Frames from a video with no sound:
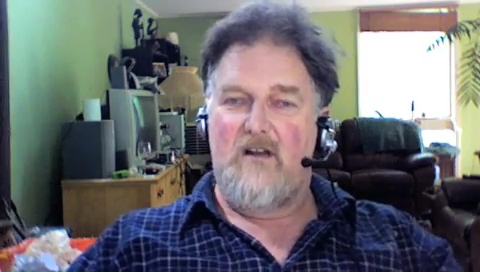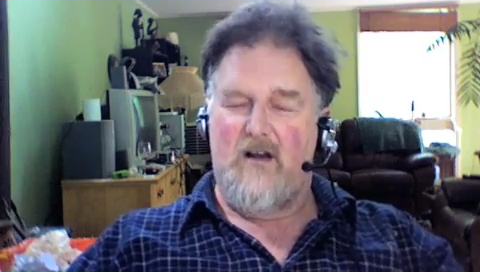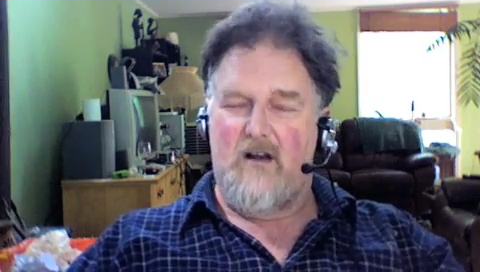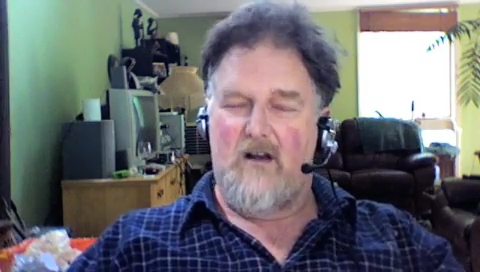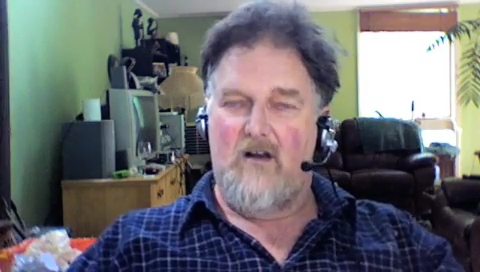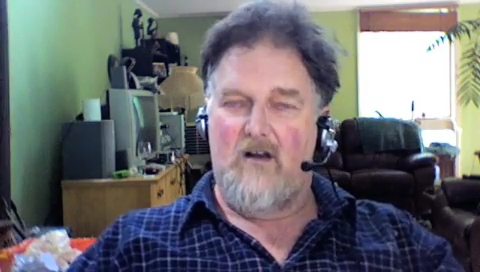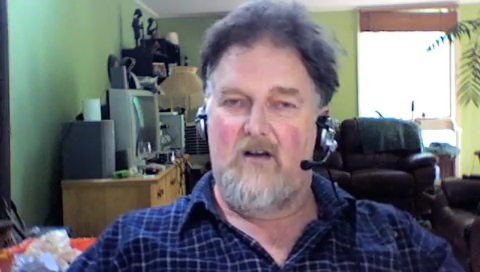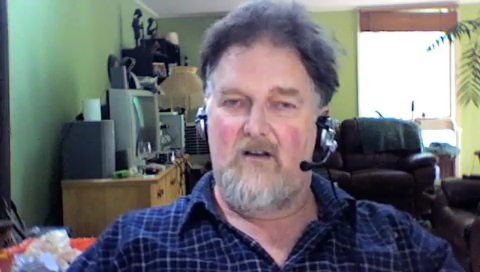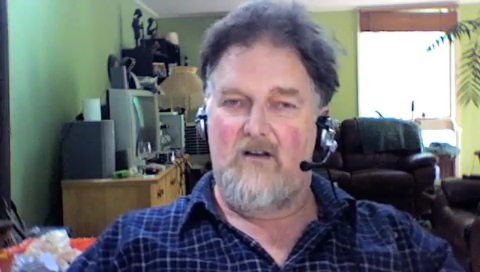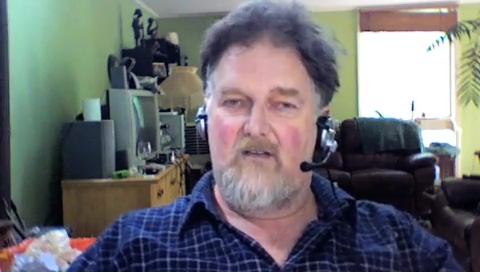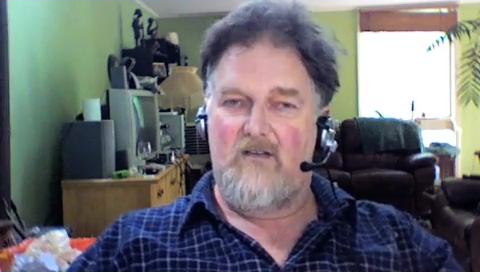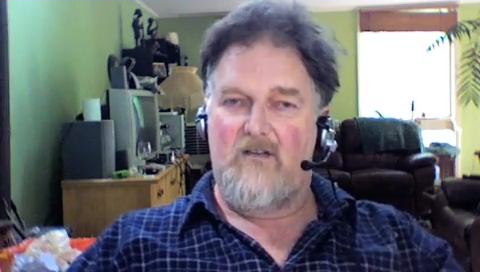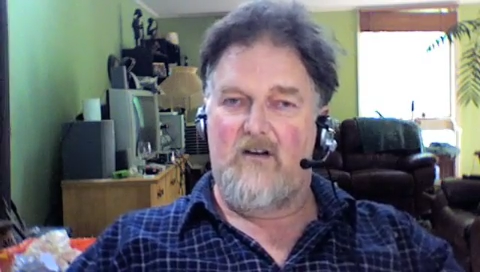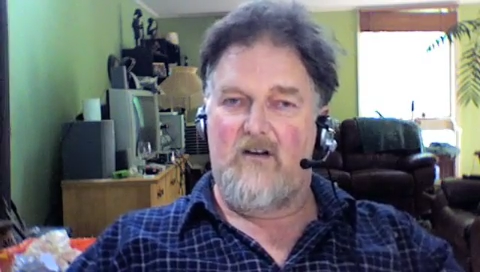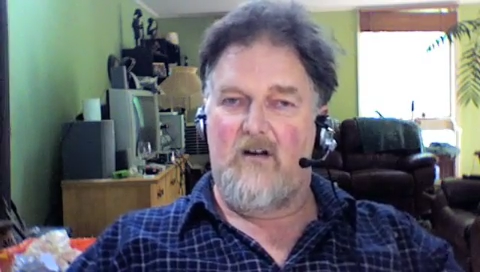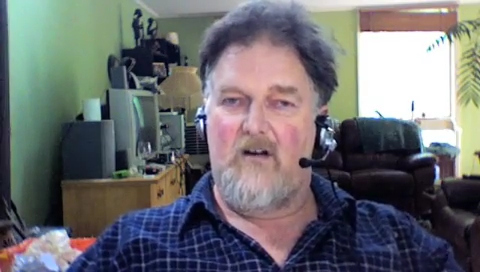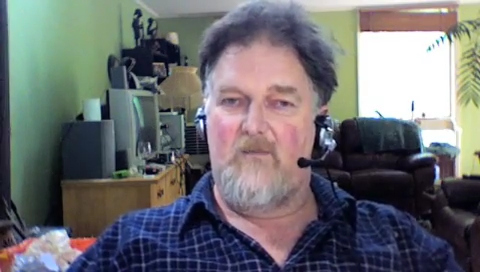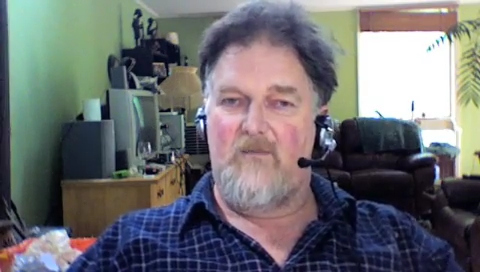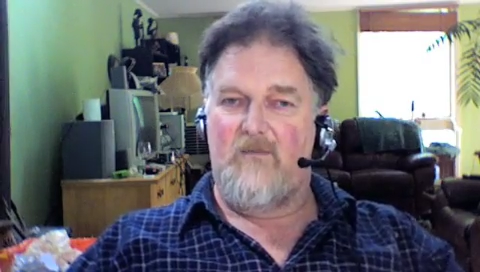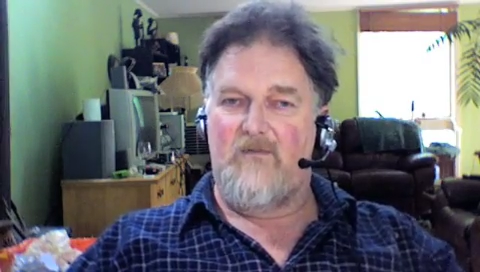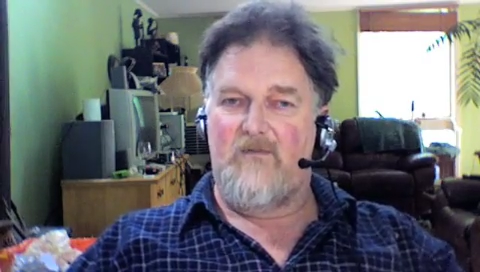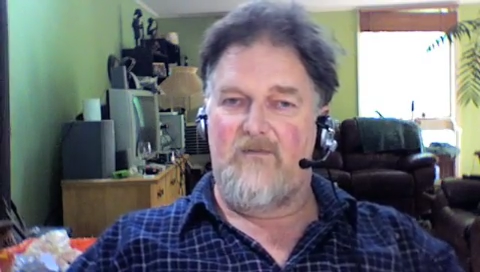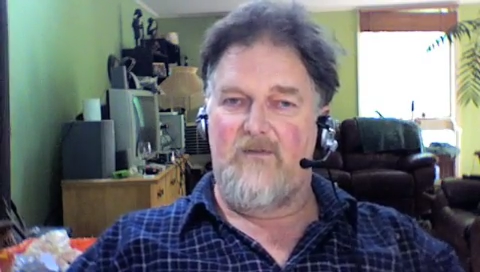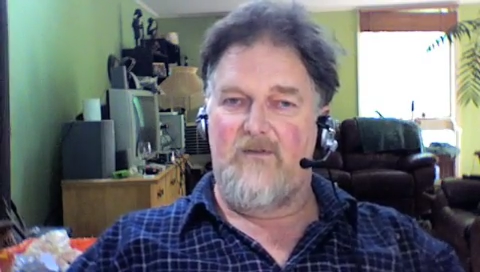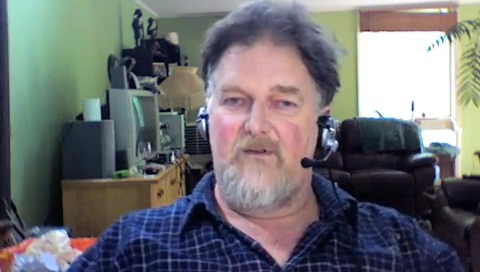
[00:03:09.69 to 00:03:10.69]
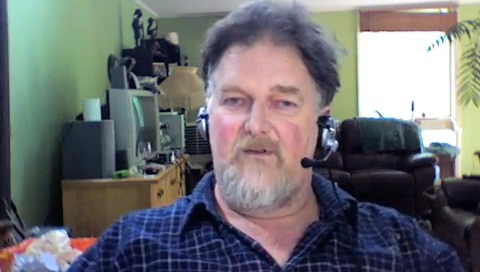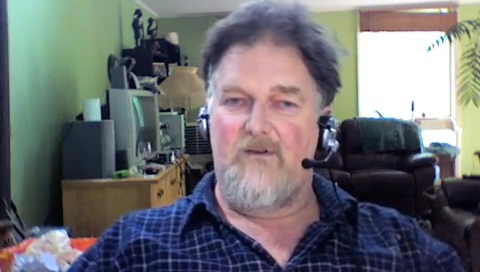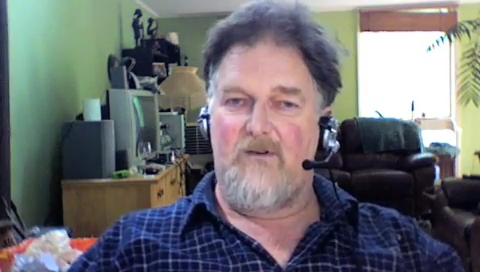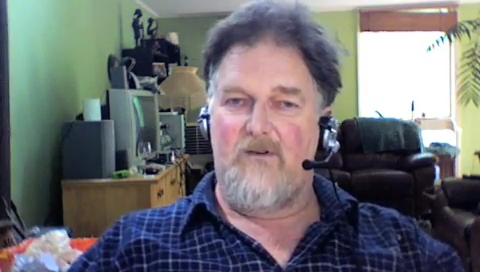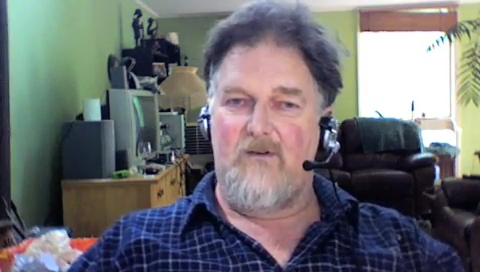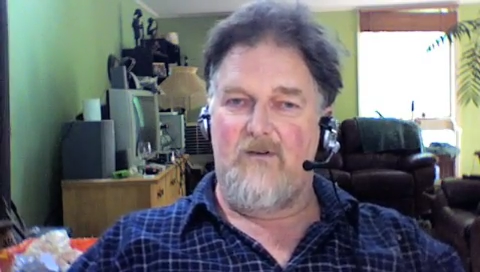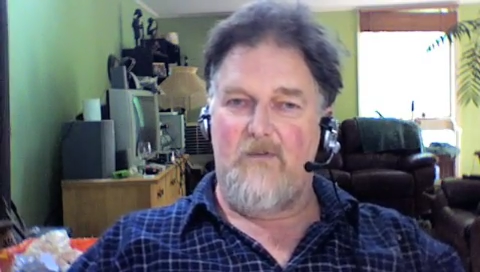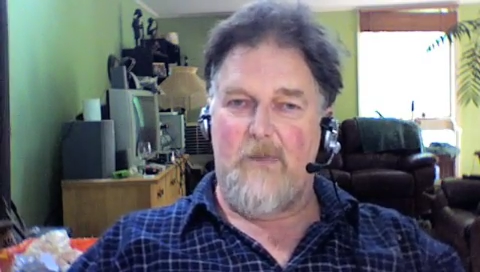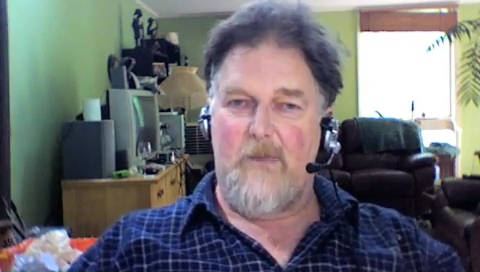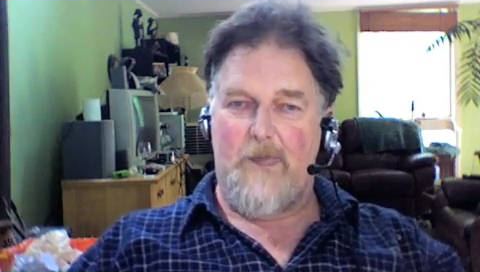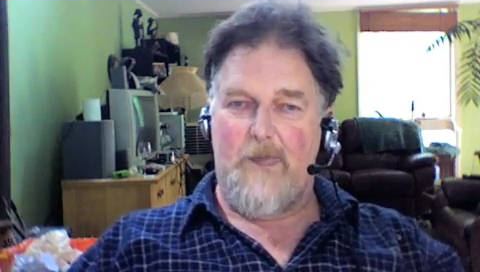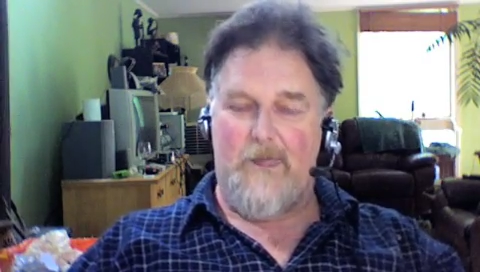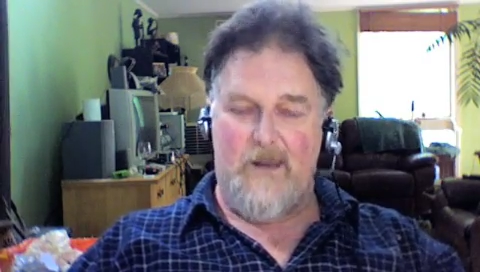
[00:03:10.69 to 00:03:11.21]
a long time
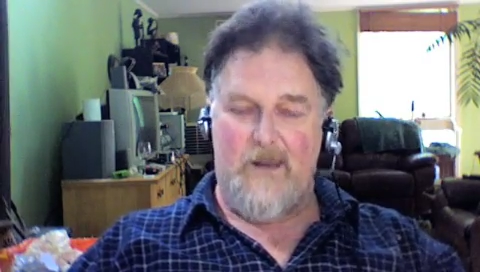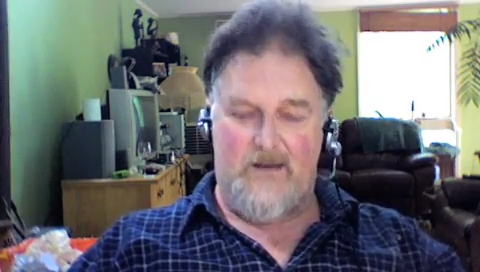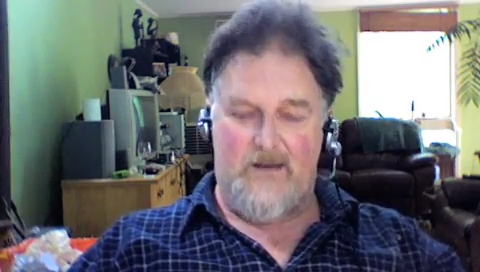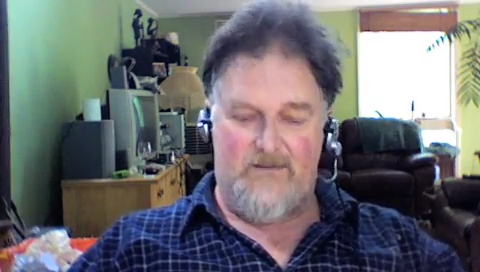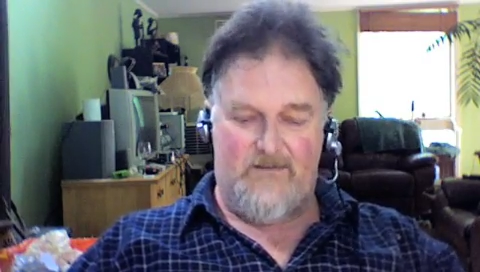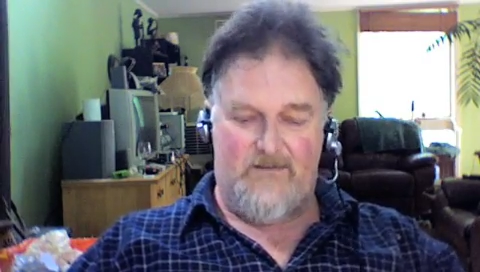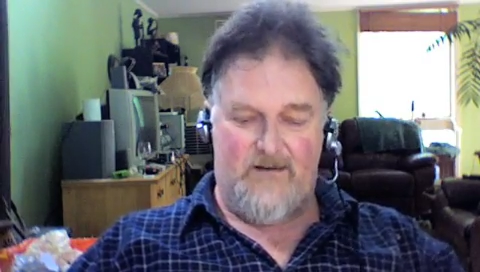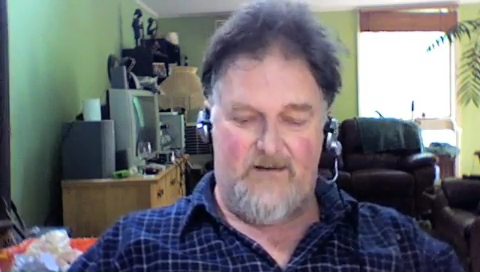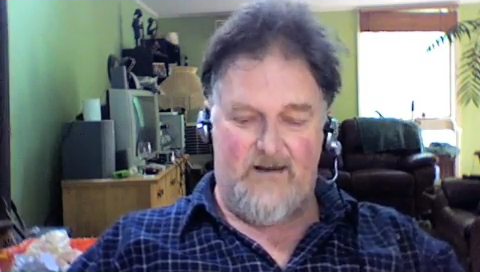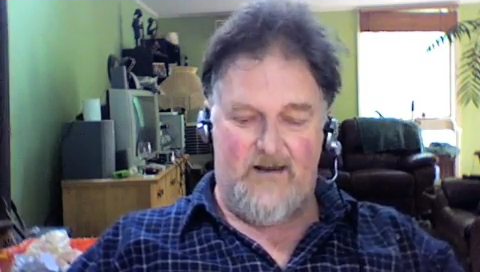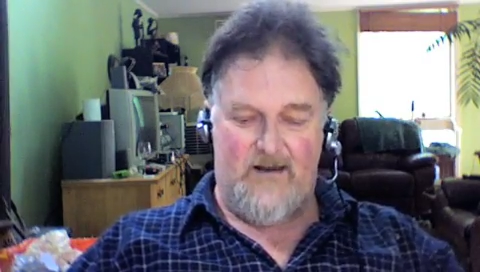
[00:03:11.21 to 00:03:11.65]
before that